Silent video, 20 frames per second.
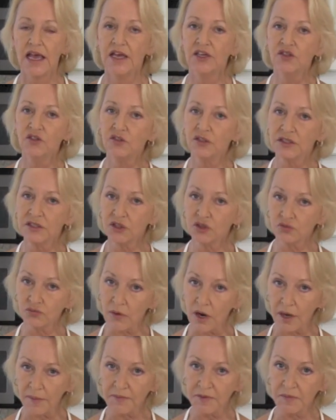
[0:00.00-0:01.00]
and you just
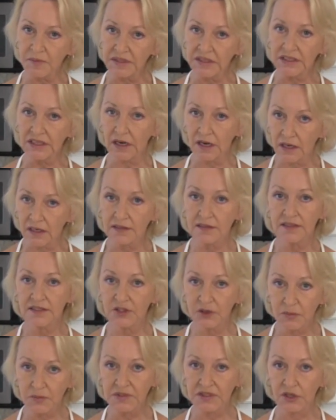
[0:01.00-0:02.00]
drop them into hot
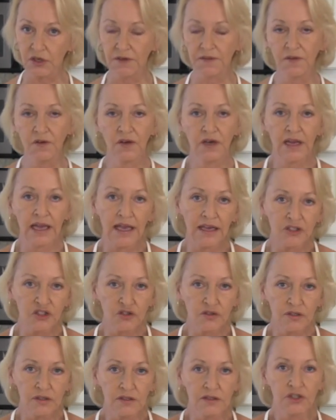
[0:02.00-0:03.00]
soup stock, they're
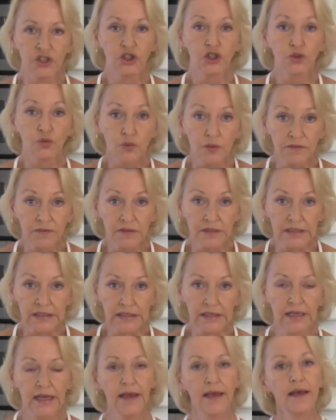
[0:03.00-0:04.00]
actually going to shrivel
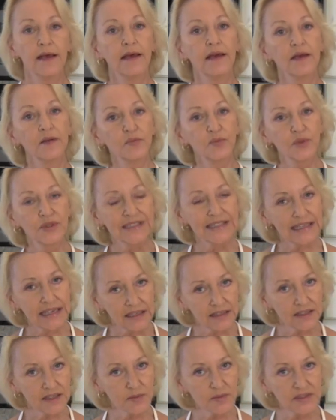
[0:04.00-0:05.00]
in and
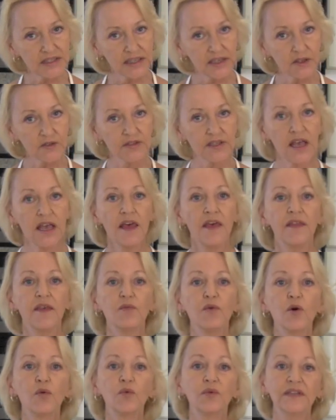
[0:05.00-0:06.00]
protect themselves. They
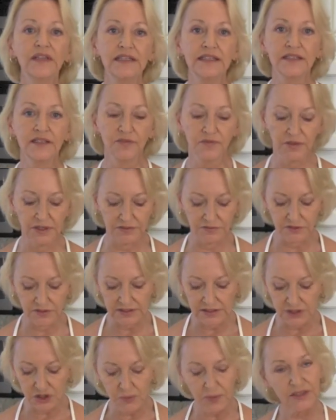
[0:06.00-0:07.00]
won't release the
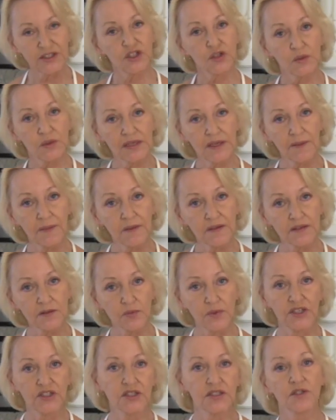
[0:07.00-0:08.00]
flavors. And so by doing it
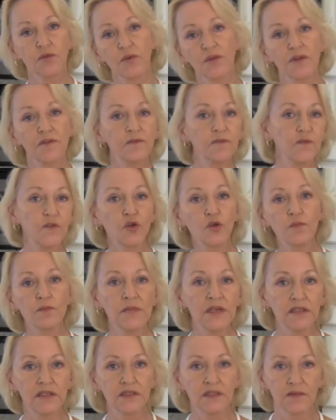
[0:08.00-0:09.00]
this way, just with a few
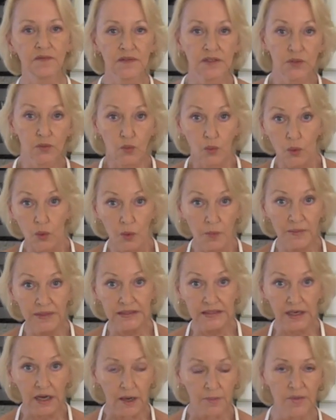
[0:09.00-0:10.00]
minutes of this
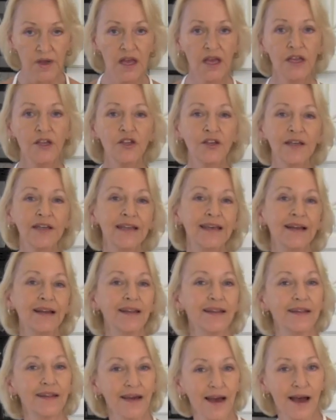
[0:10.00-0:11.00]
warming time, you're going to get a
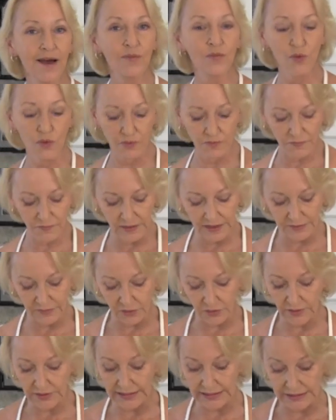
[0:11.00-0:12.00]
lot more
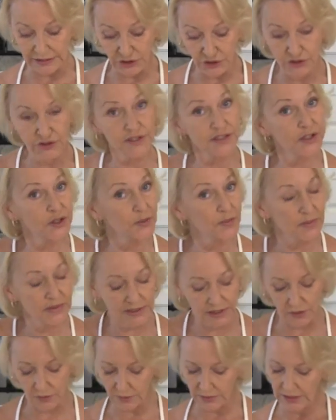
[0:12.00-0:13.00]
flavor in your soup.
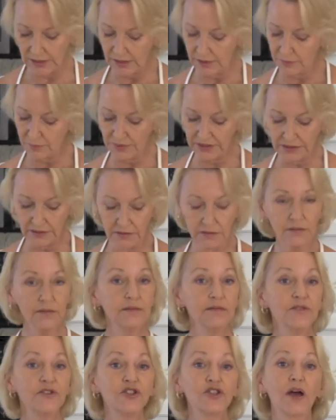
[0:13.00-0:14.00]
So peel,
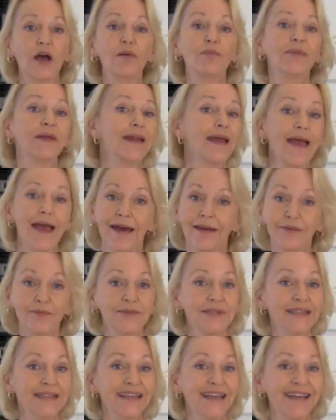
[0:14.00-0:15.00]
chop, and add
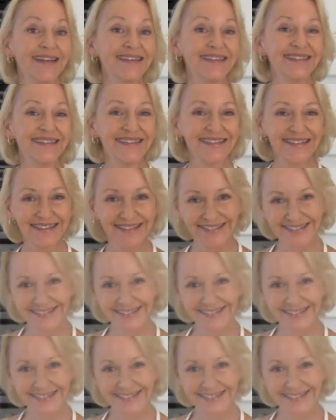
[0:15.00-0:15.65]
them to the onions.